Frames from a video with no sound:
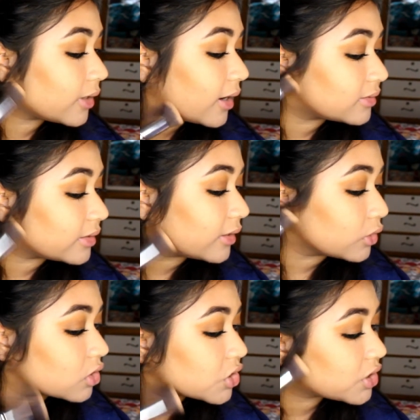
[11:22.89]
that they
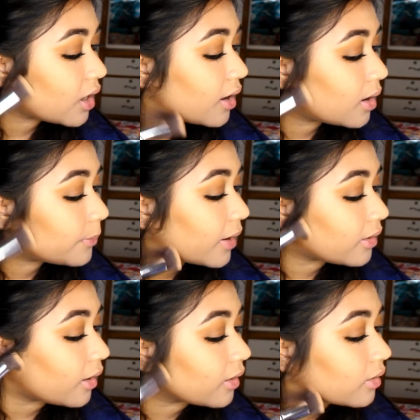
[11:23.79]
look sharp
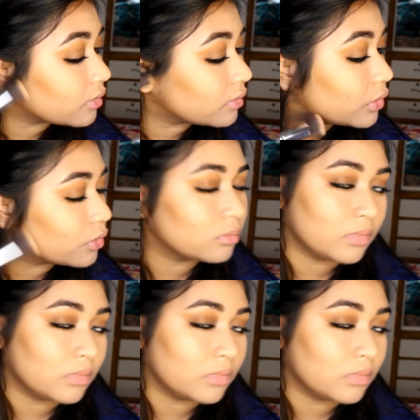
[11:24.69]
and you know,